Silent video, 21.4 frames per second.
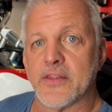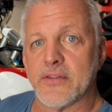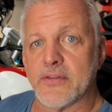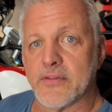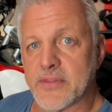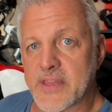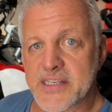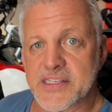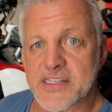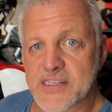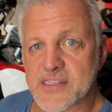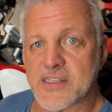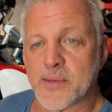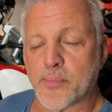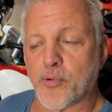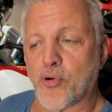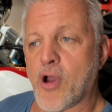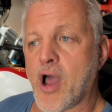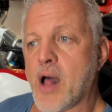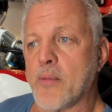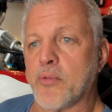this is the
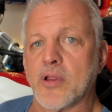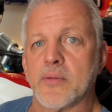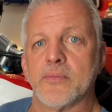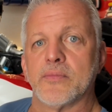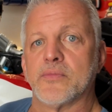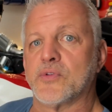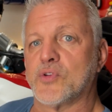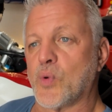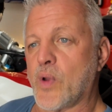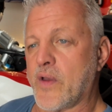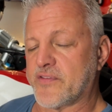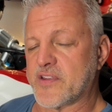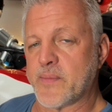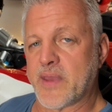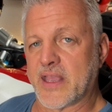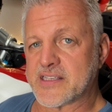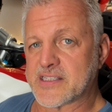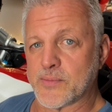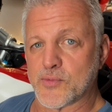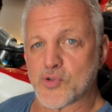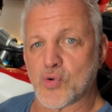problem. Do we have to
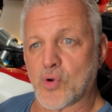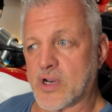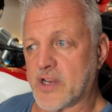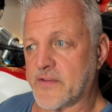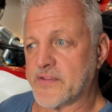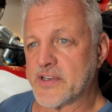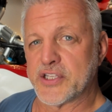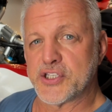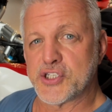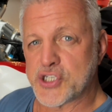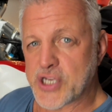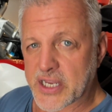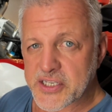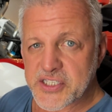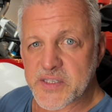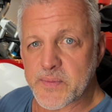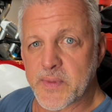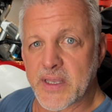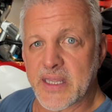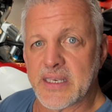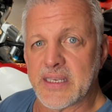make some sort of an
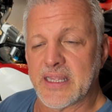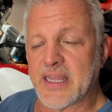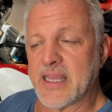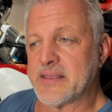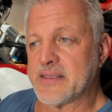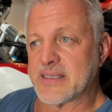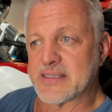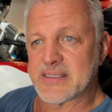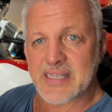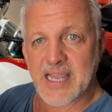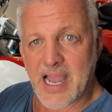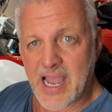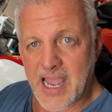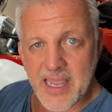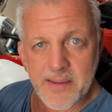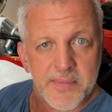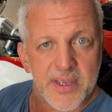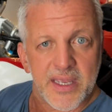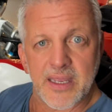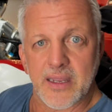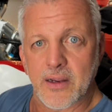adjustment in the
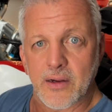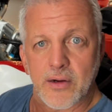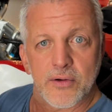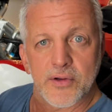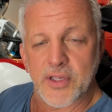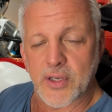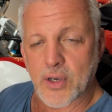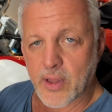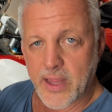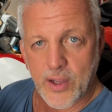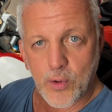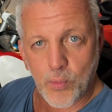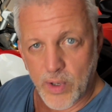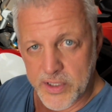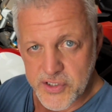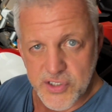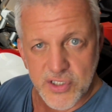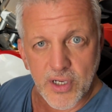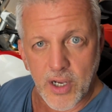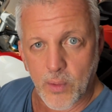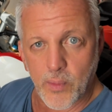timing, or, like
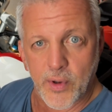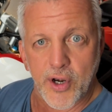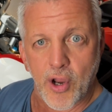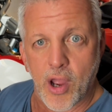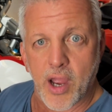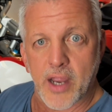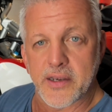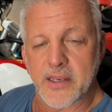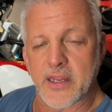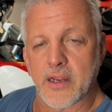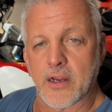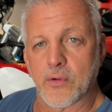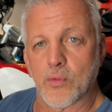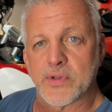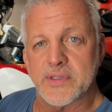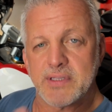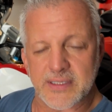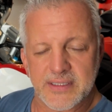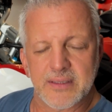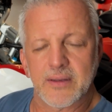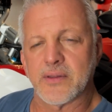what's going on here
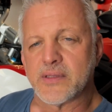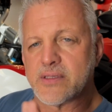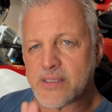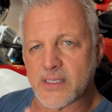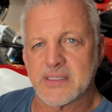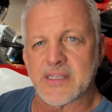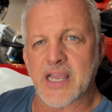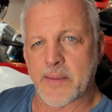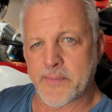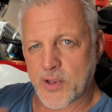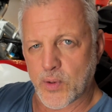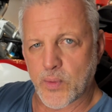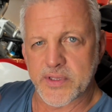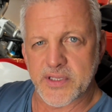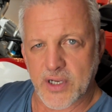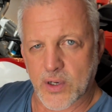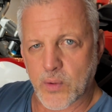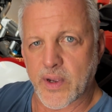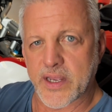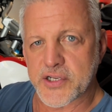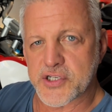with the timing with
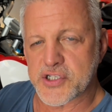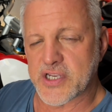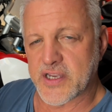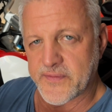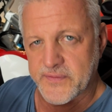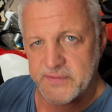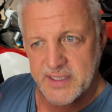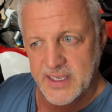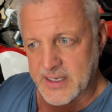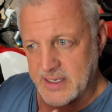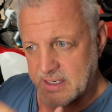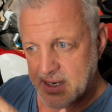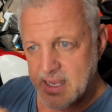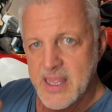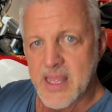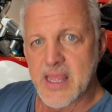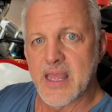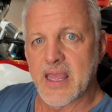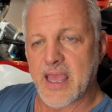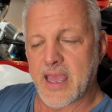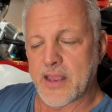the quick shift and
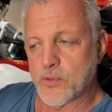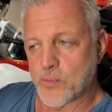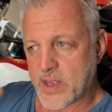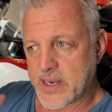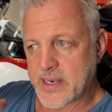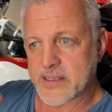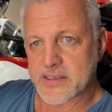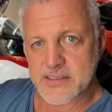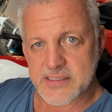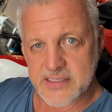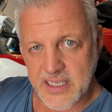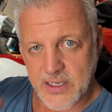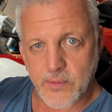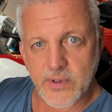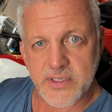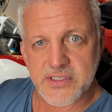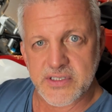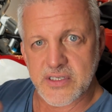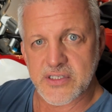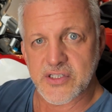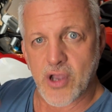when it
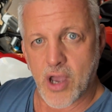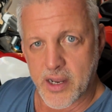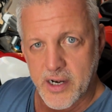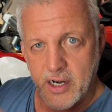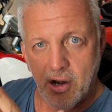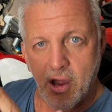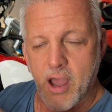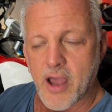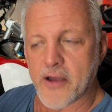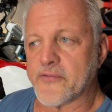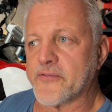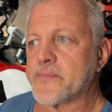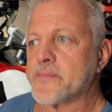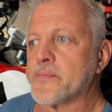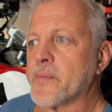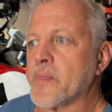sequences on and off?